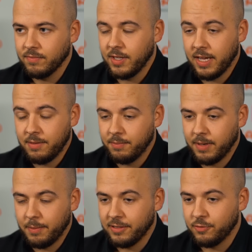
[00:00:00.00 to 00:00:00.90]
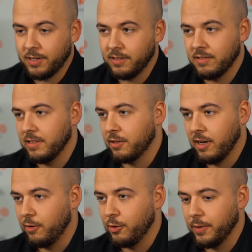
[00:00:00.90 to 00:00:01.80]
Yeah, my best friend is here,
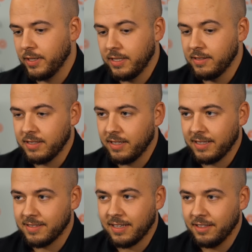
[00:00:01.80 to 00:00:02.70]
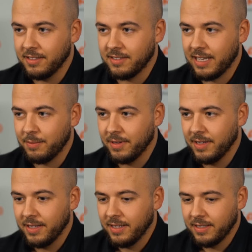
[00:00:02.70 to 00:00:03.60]
Claudio, and he said exactly the same.
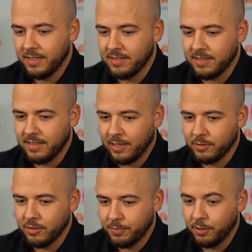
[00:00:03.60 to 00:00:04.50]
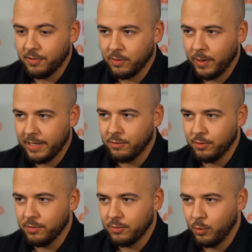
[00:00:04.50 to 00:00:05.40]
He said that was the perfect way
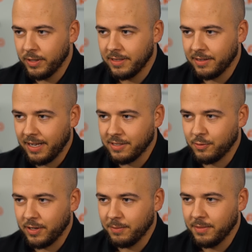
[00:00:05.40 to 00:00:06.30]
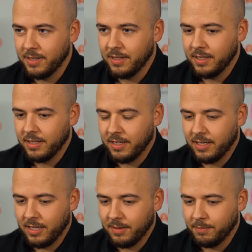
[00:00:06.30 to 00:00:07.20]
to win that last frame,
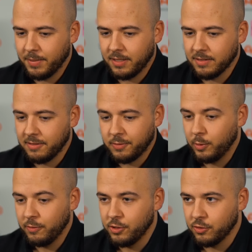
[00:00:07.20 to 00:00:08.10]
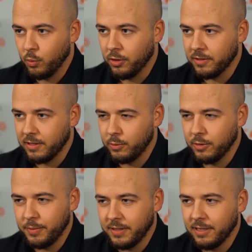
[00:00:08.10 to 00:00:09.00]
because if I would have just won it, it would
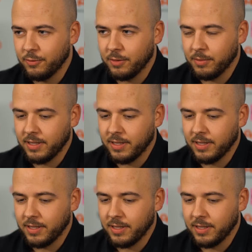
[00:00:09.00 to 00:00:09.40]
have been different.